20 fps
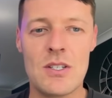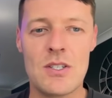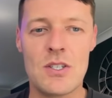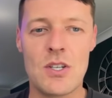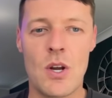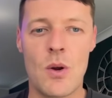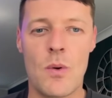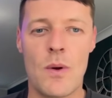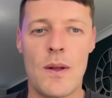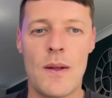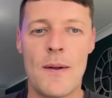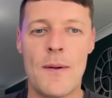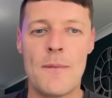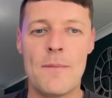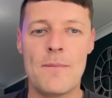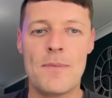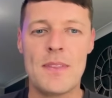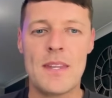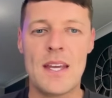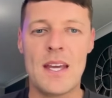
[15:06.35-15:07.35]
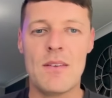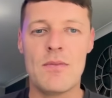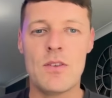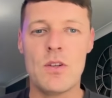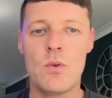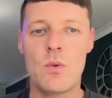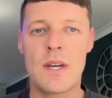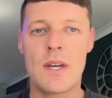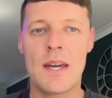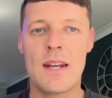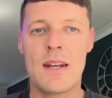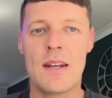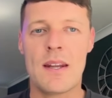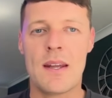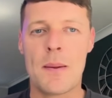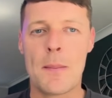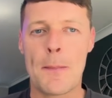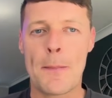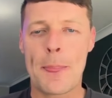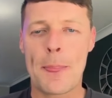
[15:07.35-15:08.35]
So if you can
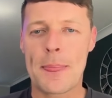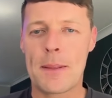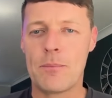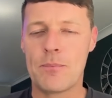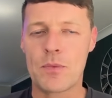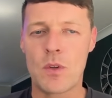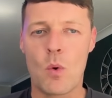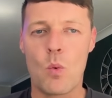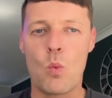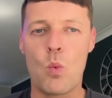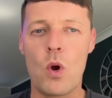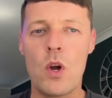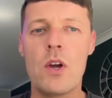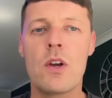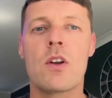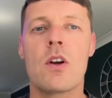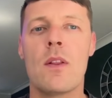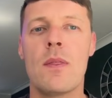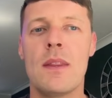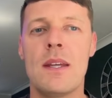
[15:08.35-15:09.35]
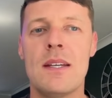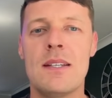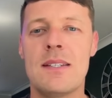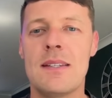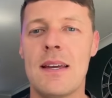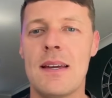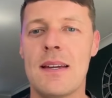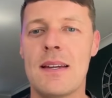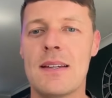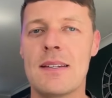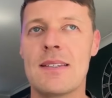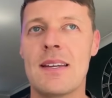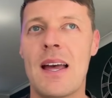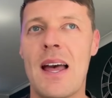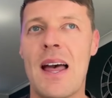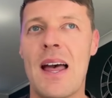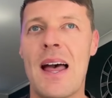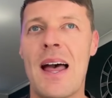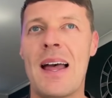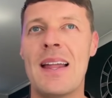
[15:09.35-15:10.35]
work on these things
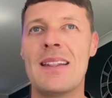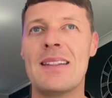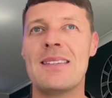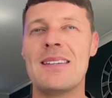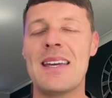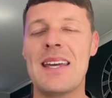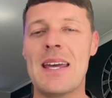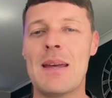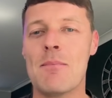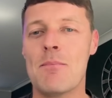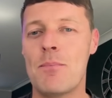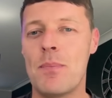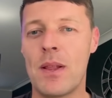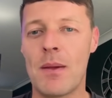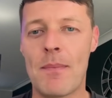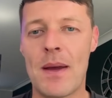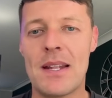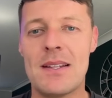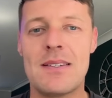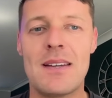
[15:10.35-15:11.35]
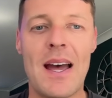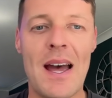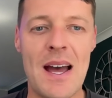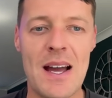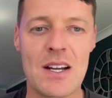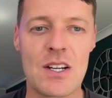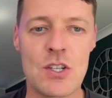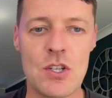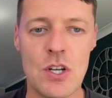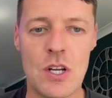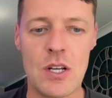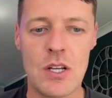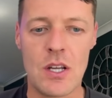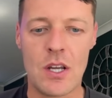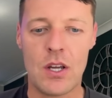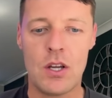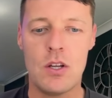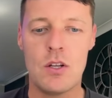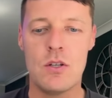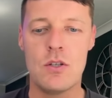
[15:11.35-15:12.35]
and implement action,
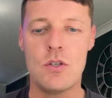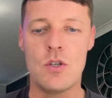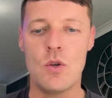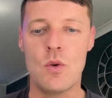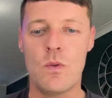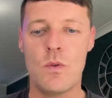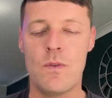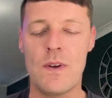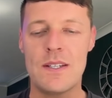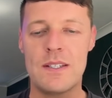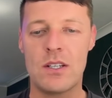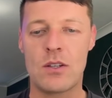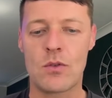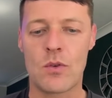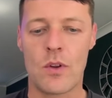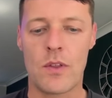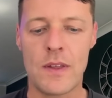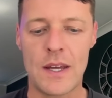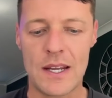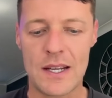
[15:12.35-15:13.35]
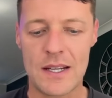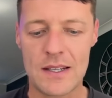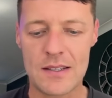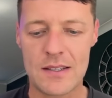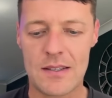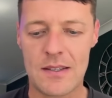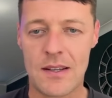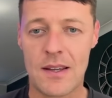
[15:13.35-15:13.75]
do physical things